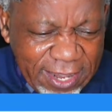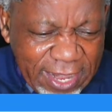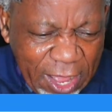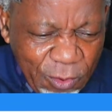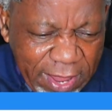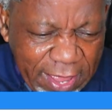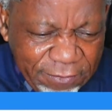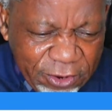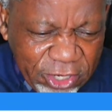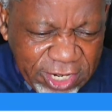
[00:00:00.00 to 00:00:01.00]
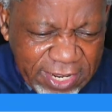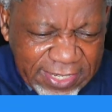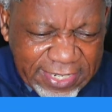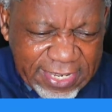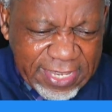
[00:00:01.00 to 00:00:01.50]
Now we have
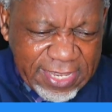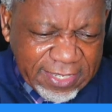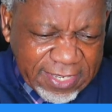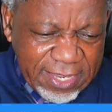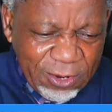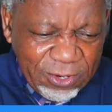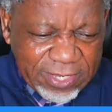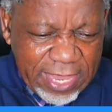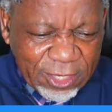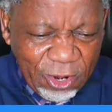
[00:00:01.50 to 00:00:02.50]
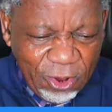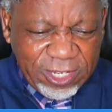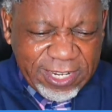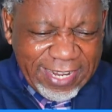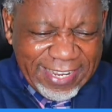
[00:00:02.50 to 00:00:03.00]
Regine Dees, who says load
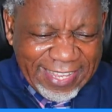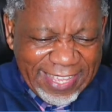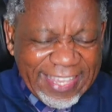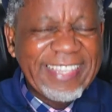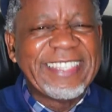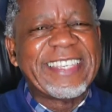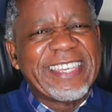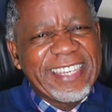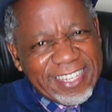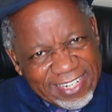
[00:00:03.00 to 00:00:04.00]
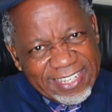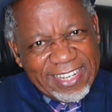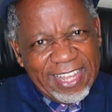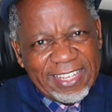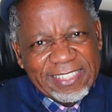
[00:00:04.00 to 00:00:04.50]
shedding is
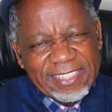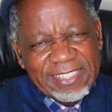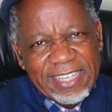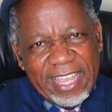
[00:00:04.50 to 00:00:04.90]
killing us.